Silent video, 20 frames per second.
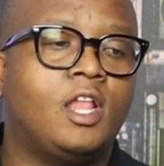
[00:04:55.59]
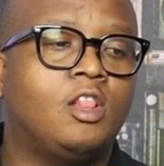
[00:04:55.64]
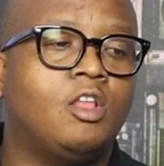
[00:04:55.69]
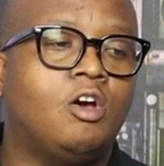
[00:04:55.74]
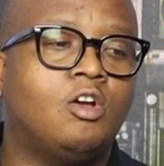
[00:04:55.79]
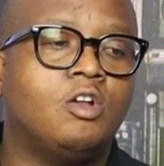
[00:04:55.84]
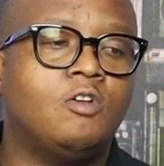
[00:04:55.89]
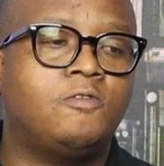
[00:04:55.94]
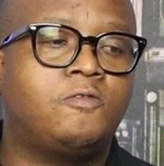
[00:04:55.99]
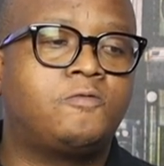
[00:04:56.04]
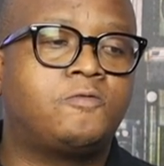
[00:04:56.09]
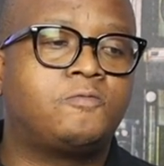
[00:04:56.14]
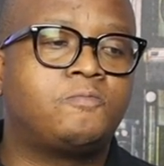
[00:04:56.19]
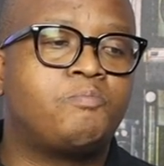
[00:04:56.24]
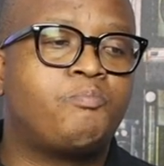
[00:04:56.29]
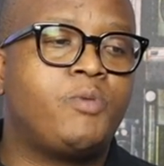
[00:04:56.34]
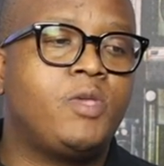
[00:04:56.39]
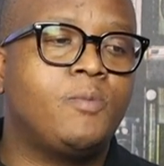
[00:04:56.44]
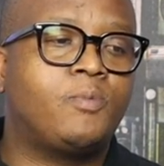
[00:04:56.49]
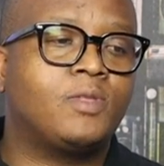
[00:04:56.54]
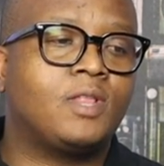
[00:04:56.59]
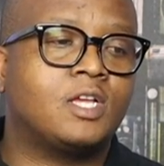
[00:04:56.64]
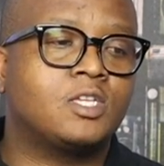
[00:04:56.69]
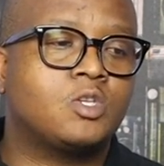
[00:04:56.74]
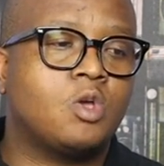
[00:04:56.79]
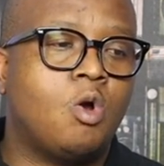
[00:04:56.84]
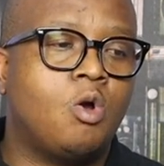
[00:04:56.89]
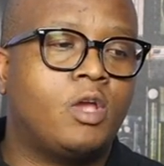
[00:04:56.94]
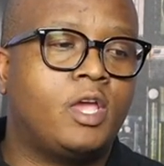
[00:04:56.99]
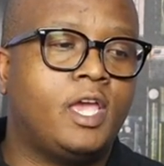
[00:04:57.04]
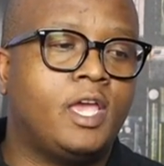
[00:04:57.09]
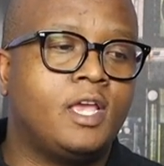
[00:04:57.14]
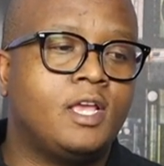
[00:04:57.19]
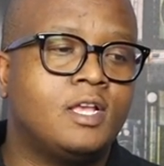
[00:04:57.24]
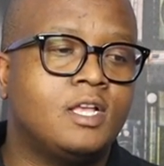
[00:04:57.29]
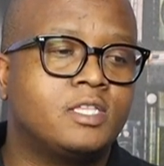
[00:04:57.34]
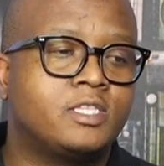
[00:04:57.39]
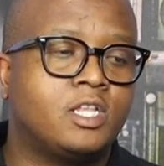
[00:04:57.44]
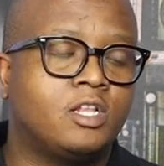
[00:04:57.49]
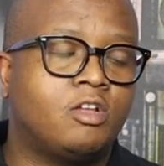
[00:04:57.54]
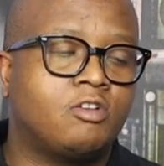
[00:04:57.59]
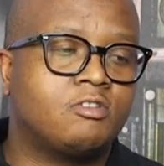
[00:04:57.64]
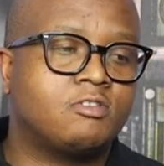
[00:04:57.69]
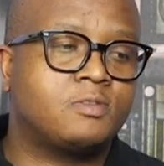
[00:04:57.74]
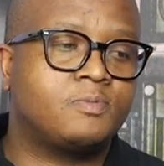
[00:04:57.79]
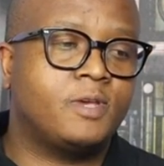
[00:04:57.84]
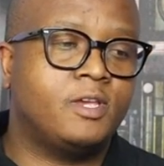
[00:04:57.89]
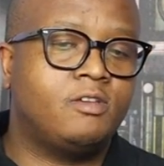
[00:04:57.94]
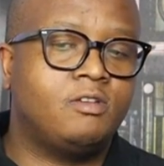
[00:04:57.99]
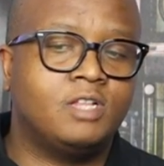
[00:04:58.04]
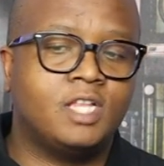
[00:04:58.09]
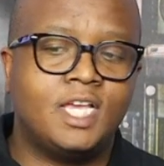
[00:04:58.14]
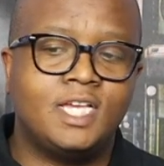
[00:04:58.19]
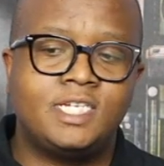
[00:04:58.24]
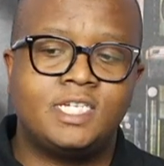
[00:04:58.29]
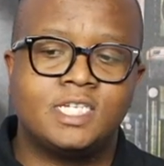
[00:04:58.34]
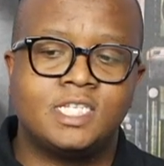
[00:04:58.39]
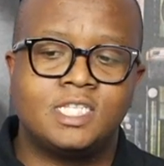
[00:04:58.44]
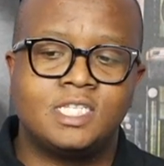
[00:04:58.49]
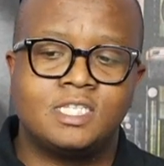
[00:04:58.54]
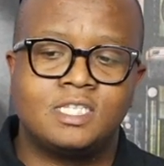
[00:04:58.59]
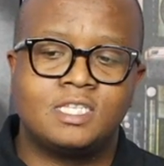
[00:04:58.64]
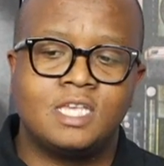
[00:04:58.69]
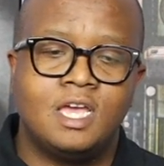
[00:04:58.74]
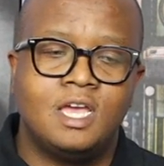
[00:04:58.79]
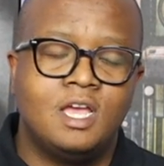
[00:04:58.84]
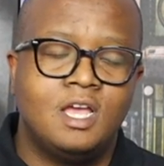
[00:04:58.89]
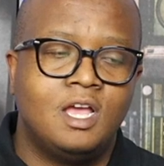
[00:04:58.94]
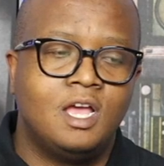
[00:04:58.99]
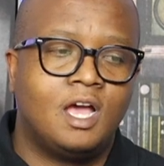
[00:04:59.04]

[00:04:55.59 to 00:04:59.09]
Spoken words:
a lot of people are talking, it's a lot of speculations.